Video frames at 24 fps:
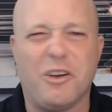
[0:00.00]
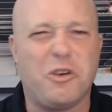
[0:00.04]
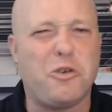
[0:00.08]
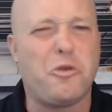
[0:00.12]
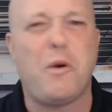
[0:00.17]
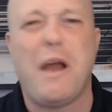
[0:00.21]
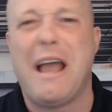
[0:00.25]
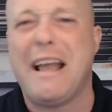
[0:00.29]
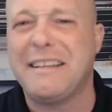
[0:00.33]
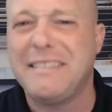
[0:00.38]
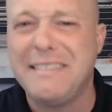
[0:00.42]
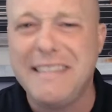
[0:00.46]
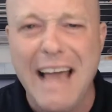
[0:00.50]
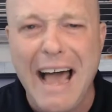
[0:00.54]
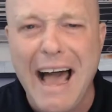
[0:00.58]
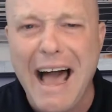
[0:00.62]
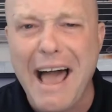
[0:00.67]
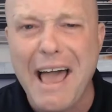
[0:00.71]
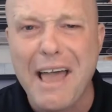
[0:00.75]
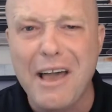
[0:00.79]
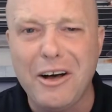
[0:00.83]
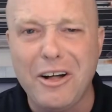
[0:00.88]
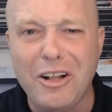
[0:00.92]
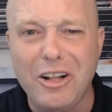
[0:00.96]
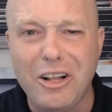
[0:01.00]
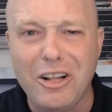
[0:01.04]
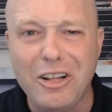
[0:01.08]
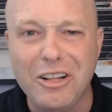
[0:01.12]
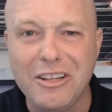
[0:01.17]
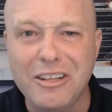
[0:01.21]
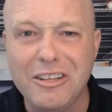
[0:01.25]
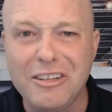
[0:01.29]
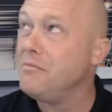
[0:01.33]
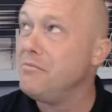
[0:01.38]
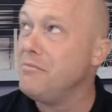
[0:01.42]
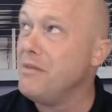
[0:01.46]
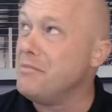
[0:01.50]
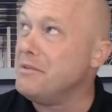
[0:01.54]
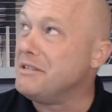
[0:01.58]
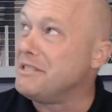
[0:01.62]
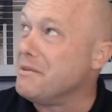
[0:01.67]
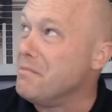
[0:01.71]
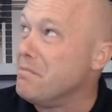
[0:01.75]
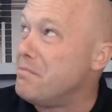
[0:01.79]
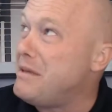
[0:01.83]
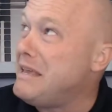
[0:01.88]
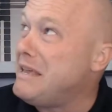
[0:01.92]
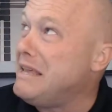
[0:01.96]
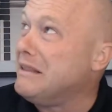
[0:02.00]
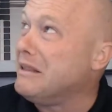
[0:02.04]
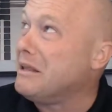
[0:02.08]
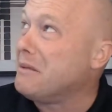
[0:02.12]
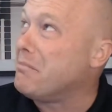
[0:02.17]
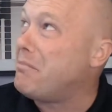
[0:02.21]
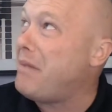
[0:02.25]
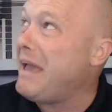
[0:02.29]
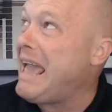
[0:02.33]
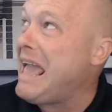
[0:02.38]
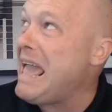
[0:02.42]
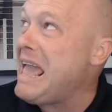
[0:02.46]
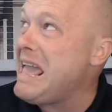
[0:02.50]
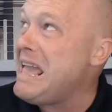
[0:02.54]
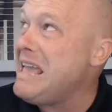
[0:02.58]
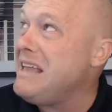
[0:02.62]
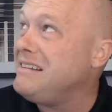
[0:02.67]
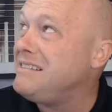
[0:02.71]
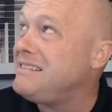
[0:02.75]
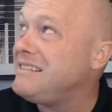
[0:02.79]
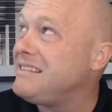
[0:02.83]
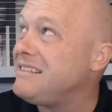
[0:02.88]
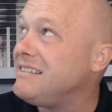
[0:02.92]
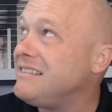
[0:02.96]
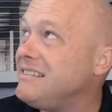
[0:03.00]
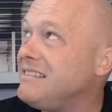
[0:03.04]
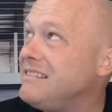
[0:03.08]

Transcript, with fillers: cracked tile, maybe some peeling paint,